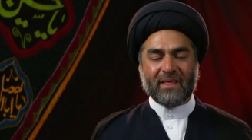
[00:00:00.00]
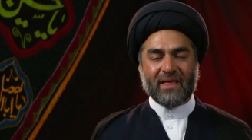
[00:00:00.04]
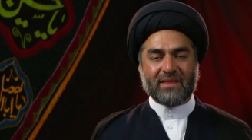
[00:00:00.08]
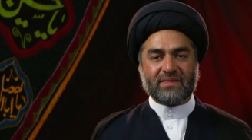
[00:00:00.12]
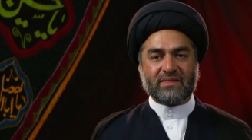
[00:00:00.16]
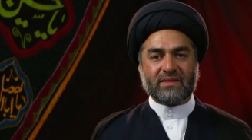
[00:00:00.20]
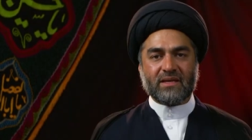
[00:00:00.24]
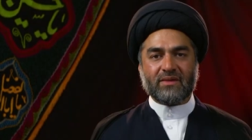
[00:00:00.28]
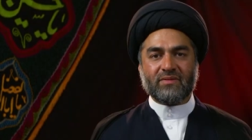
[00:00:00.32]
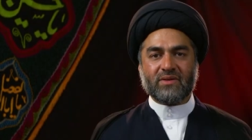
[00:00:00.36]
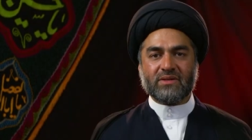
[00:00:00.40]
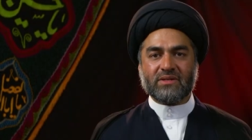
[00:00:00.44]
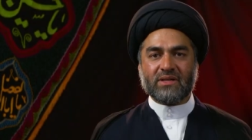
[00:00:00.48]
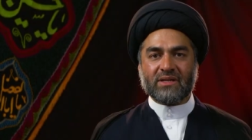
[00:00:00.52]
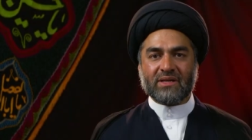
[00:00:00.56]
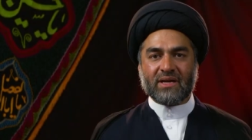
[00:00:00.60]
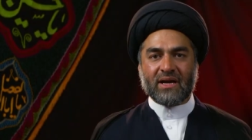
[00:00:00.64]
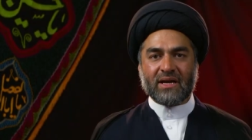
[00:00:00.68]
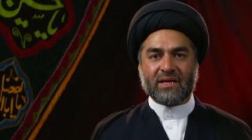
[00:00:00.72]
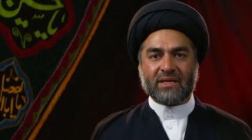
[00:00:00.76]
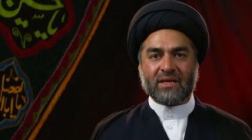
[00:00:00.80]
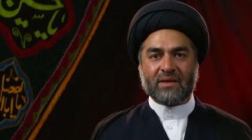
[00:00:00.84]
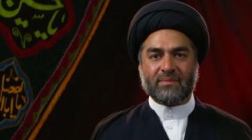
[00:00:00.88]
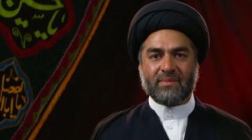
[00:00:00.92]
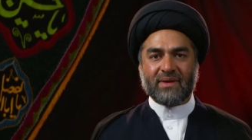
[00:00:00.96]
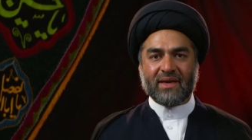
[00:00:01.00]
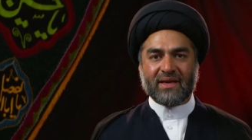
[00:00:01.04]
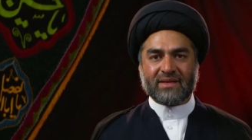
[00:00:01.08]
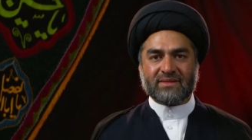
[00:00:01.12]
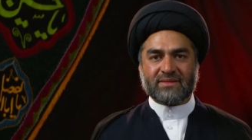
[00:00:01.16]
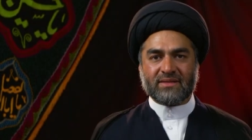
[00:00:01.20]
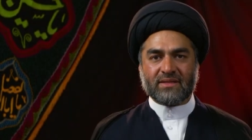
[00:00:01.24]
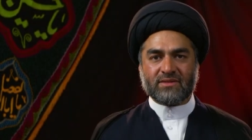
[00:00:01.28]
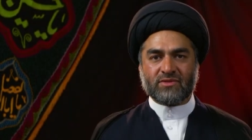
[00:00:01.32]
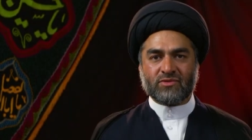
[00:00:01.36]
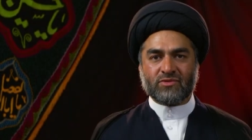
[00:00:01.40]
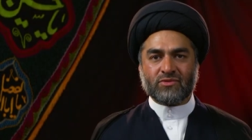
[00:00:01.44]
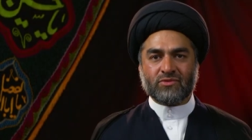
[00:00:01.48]
and they were denying him
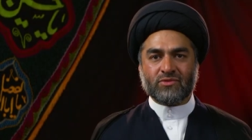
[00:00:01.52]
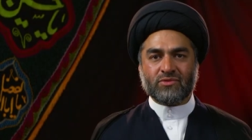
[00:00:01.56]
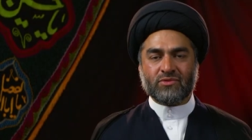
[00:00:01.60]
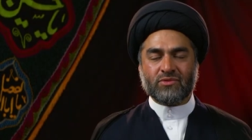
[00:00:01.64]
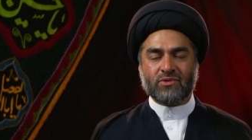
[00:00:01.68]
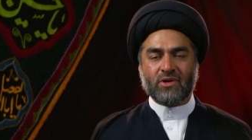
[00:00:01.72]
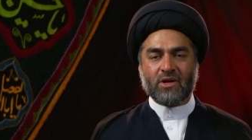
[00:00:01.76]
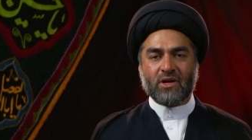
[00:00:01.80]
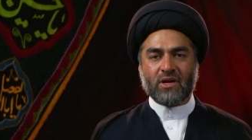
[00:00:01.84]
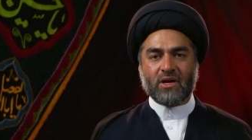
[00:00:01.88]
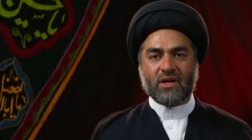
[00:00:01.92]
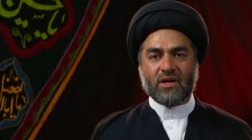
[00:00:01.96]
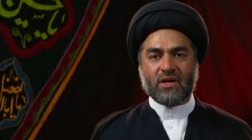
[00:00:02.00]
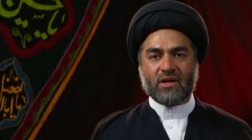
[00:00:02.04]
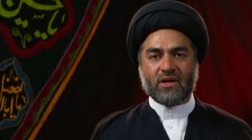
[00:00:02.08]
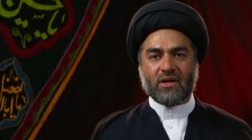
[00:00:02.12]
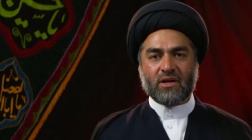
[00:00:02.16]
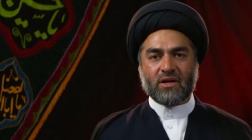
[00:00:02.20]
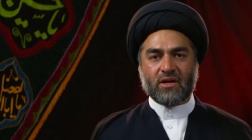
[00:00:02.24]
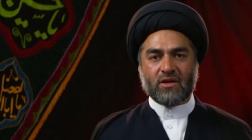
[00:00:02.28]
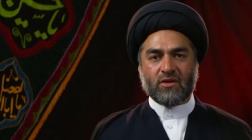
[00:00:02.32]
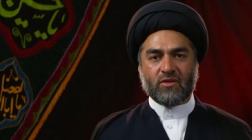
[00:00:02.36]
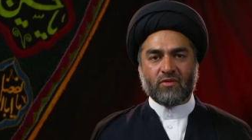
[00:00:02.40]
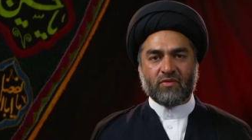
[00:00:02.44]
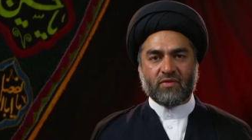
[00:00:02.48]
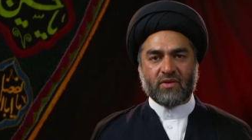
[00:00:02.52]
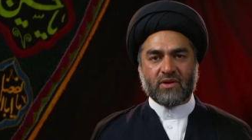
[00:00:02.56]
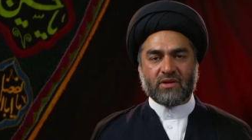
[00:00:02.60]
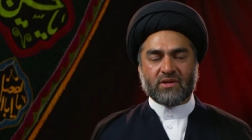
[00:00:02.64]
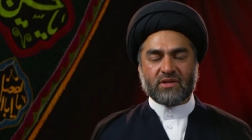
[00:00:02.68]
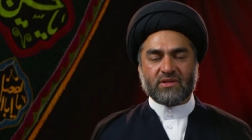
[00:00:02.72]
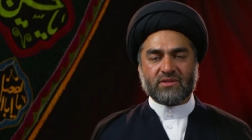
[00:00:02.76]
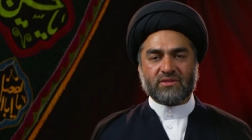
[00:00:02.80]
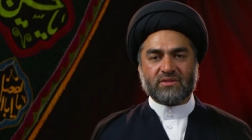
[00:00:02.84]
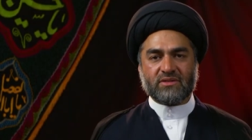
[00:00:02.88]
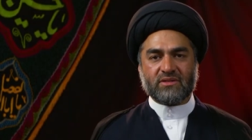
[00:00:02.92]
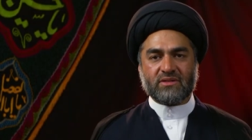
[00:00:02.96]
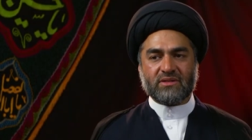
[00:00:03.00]
access to uh,
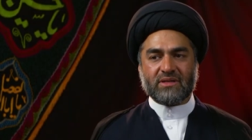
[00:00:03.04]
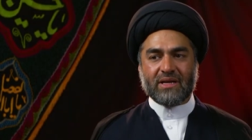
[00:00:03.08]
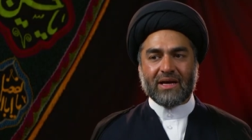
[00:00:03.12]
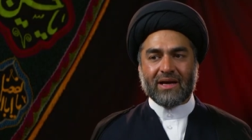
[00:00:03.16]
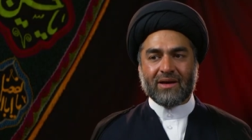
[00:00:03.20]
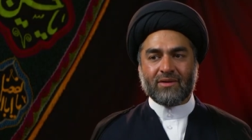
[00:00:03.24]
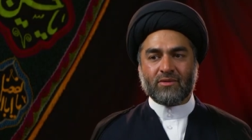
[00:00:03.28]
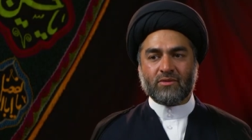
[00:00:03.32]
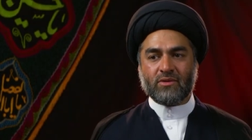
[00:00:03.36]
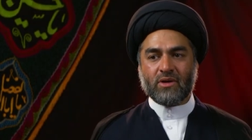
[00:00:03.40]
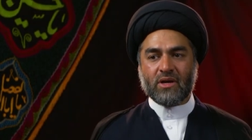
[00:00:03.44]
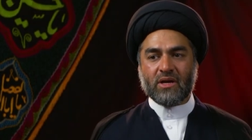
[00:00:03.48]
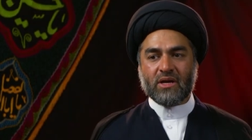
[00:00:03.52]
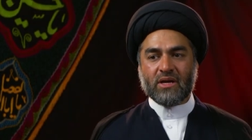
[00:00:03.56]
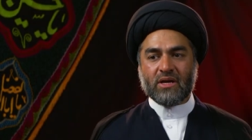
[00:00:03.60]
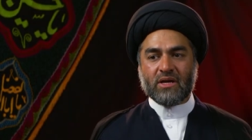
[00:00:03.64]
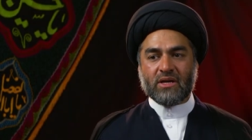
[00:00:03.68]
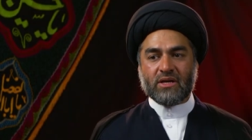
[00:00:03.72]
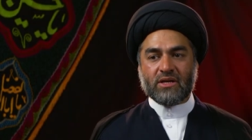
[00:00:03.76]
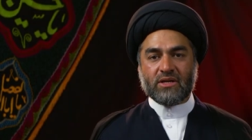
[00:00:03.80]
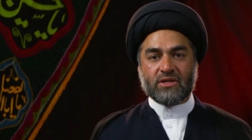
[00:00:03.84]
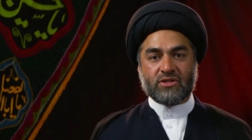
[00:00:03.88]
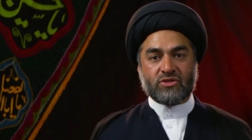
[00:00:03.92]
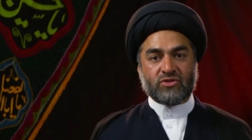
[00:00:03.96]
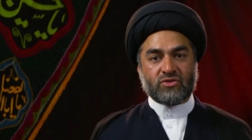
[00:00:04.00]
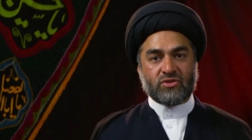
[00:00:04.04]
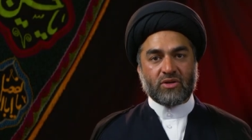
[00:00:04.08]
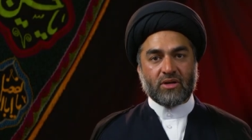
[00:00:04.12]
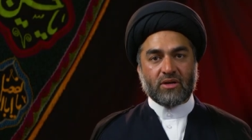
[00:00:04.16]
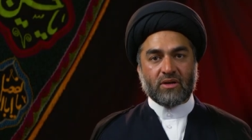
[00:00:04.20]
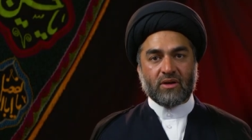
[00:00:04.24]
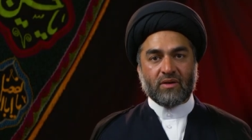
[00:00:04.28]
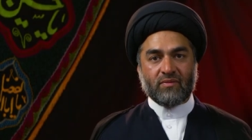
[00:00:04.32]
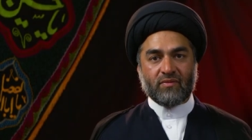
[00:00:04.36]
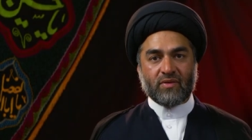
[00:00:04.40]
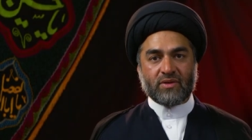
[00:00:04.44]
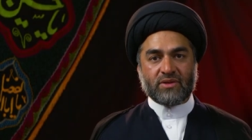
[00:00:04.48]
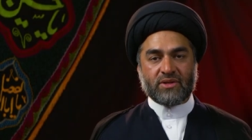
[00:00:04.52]
Euphrates. Now, his
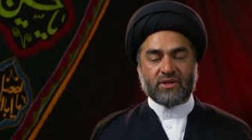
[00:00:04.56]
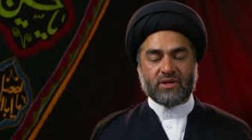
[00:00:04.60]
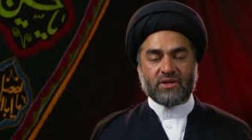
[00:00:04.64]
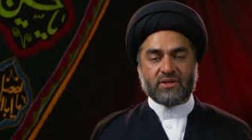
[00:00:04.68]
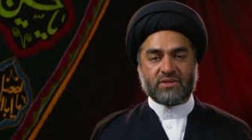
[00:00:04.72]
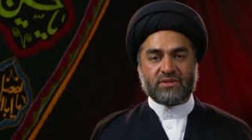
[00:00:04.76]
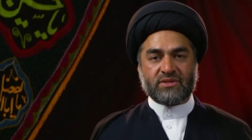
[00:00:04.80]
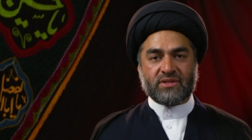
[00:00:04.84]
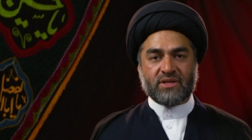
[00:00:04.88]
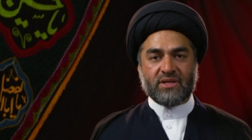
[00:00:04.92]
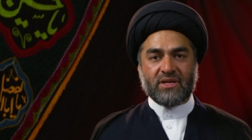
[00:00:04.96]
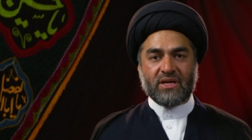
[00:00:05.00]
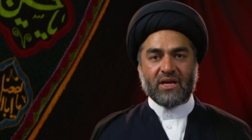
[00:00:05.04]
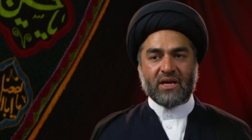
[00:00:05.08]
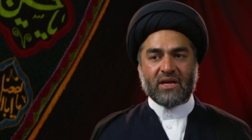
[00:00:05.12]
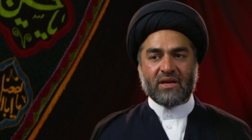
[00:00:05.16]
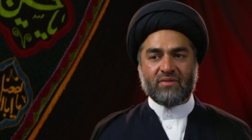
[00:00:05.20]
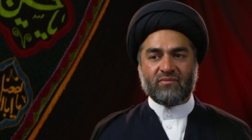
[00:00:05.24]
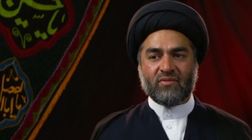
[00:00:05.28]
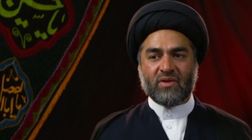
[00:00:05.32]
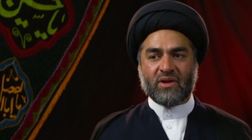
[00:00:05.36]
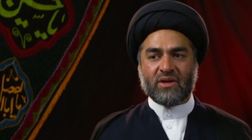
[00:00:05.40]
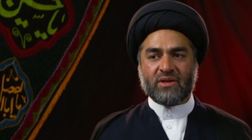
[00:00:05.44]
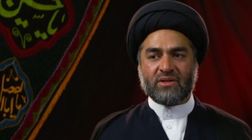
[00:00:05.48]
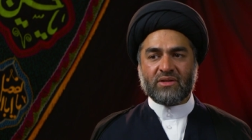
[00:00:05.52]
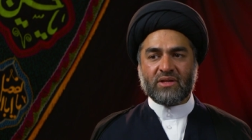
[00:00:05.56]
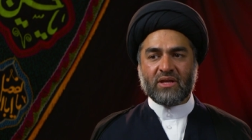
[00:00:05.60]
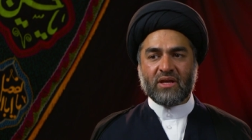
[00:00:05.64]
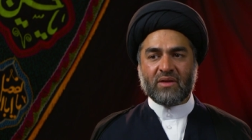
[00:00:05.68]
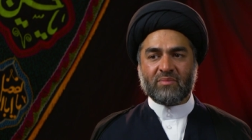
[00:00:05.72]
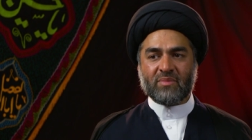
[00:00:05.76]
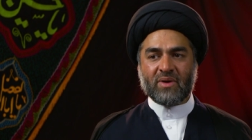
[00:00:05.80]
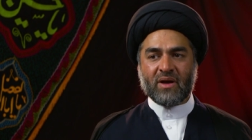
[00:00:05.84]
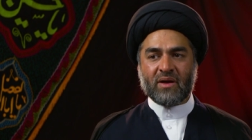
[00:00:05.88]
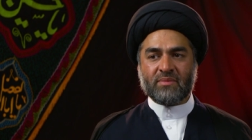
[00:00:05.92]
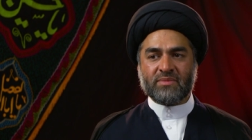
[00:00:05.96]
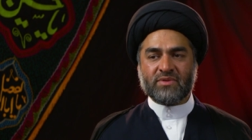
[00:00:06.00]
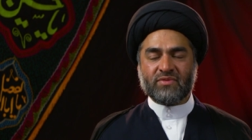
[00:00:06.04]
children were thirsty, and when the
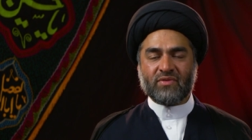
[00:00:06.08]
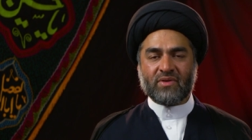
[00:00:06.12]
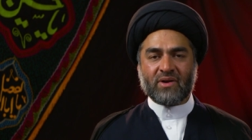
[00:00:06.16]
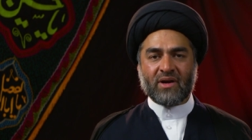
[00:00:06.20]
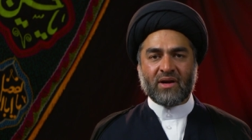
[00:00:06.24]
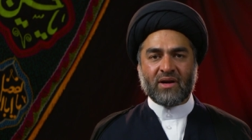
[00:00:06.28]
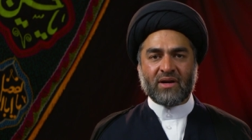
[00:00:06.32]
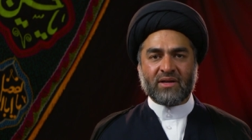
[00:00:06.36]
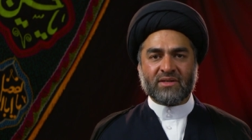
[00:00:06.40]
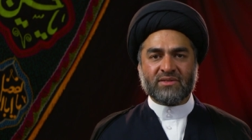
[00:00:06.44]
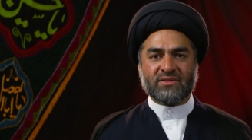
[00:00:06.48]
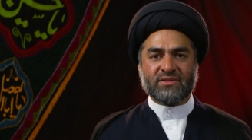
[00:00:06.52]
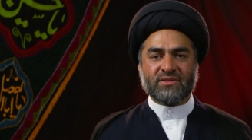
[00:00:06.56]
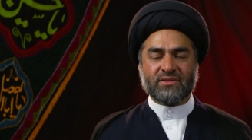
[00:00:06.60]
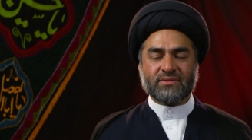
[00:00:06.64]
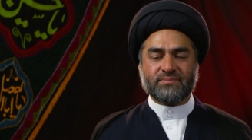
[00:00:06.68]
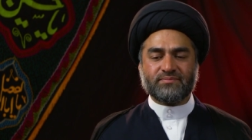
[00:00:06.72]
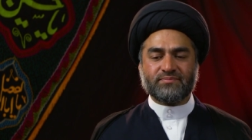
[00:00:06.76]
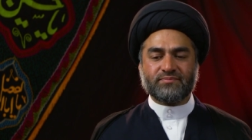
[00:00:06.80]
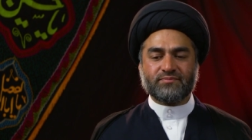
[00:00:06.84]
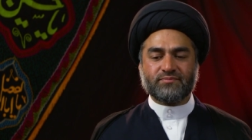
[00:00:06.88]
Imams were asked